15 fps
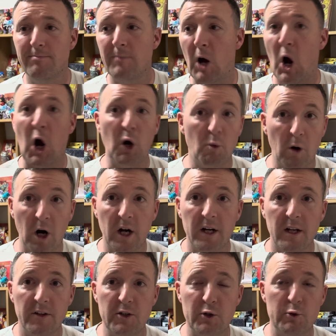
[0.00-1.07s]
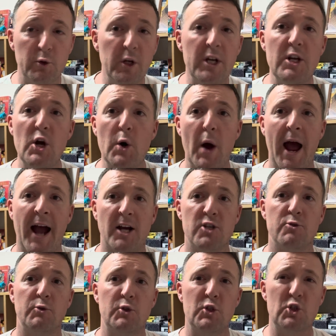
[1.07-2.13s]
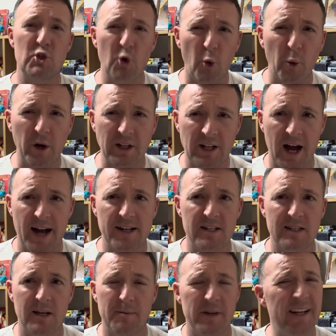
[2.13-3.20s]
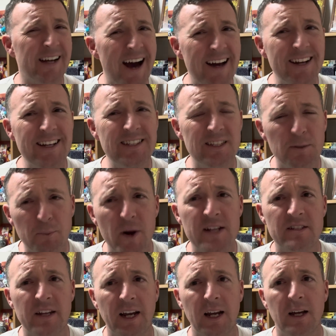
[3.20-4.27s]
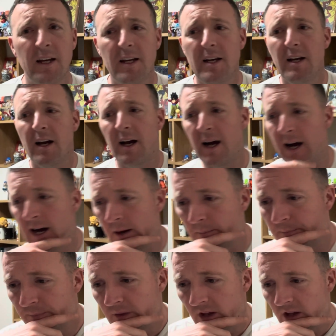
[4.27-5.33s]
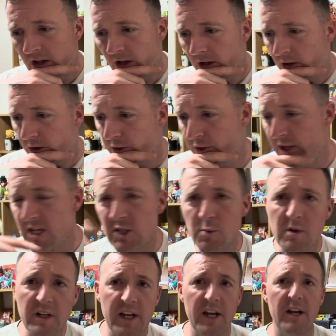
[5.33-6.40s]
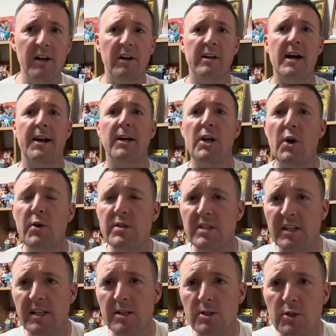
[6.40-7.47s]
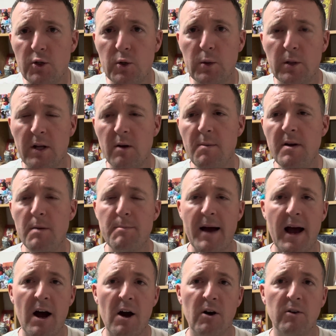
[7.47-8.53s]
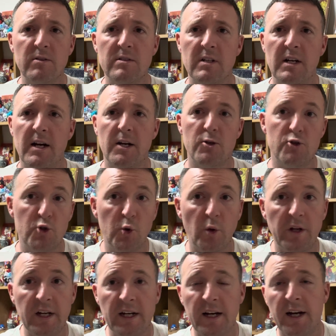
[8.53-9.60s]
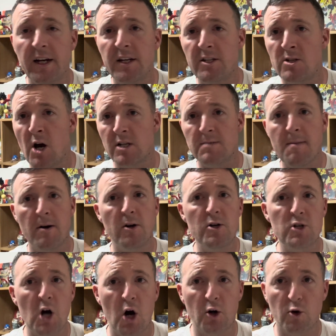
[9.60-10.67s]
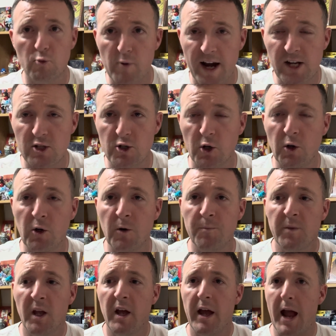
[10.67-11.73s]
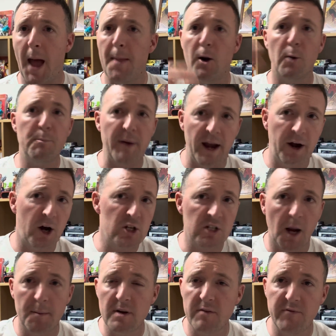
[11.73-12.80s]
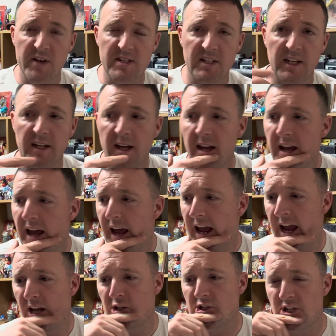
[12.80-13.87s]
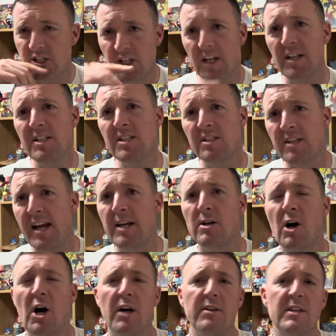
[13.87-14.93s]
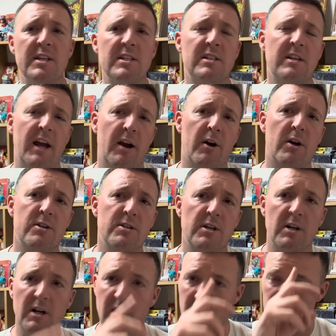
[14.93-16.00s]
artwork. There's really no actual storyline to them, and it kind of is depressing. This one here kind of goes into a little bit about Julia. It talks about her daughter, Rachel, and her parents coming to visit. And she does take on this character.